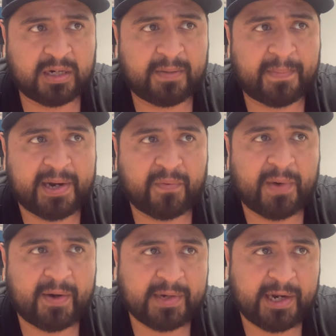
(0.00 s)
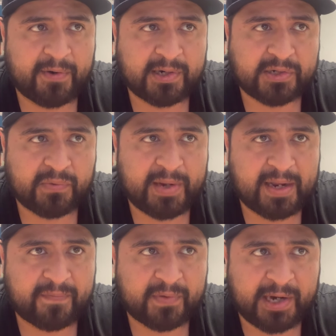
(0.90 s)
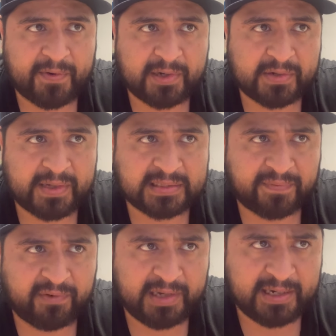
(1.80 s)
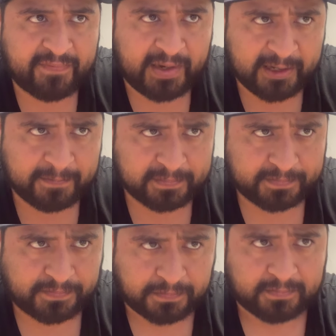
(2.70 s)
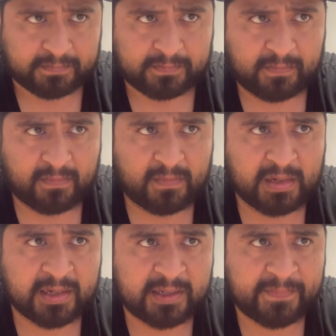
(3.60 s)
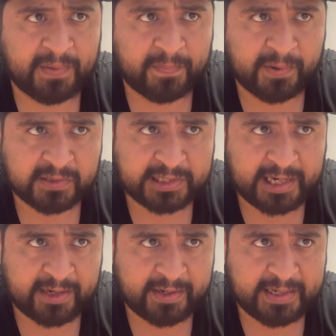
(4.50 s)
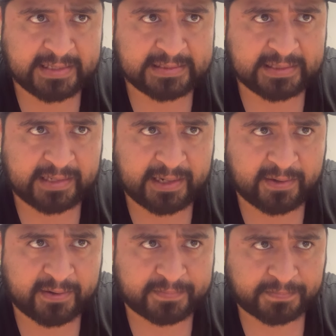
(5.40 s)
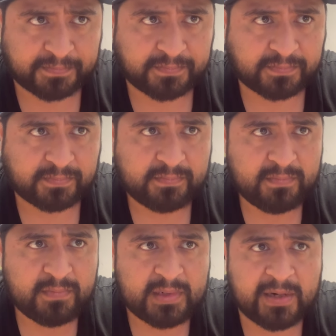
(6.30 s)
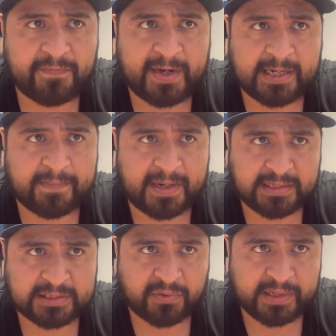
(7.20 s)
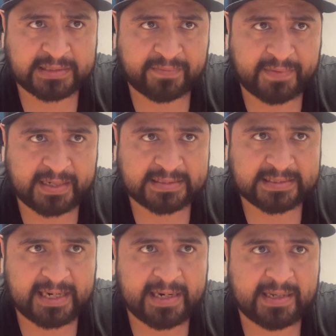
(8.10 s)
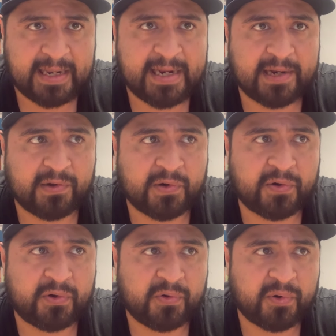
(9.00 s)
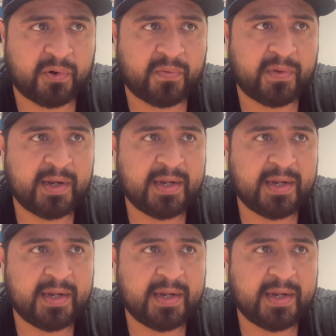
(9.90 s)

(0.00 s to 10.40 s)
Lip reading: By a round character, we have a character that's fully developed. Their personalities that are affected by the story's events, they can learn, grow,